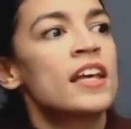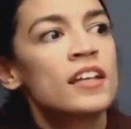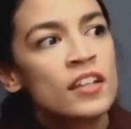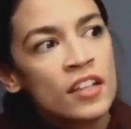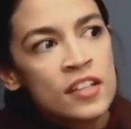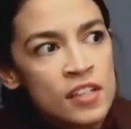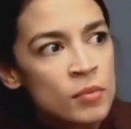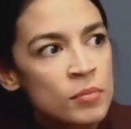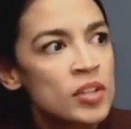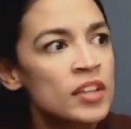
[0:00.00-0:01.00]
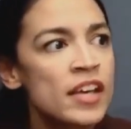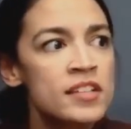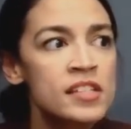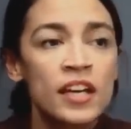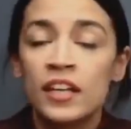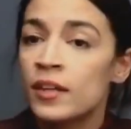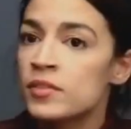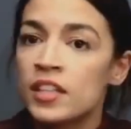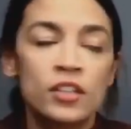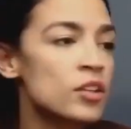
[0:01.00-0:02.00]
Like it's going to be a landslide. And I
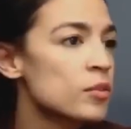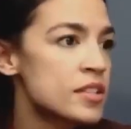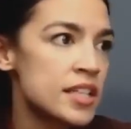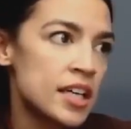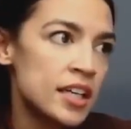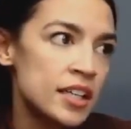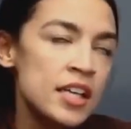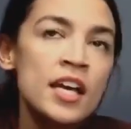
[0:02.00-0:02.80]
was like, no, it's not.